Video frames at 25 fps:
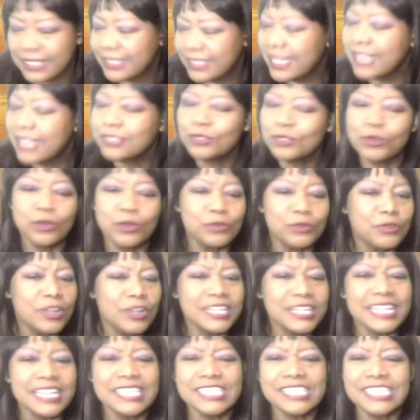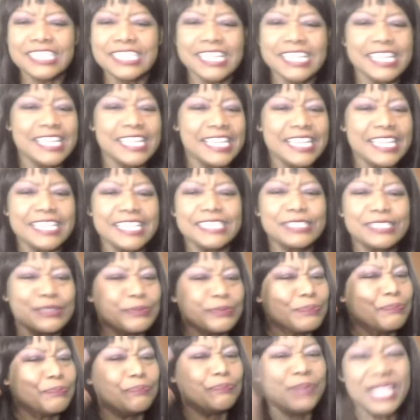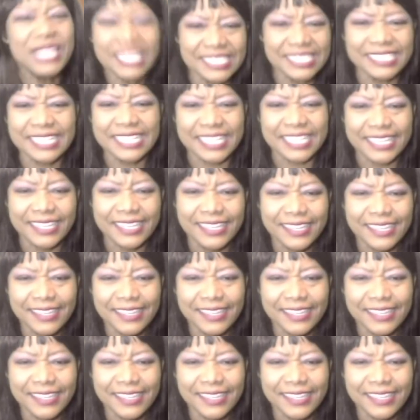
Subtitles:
That corona, she is busy.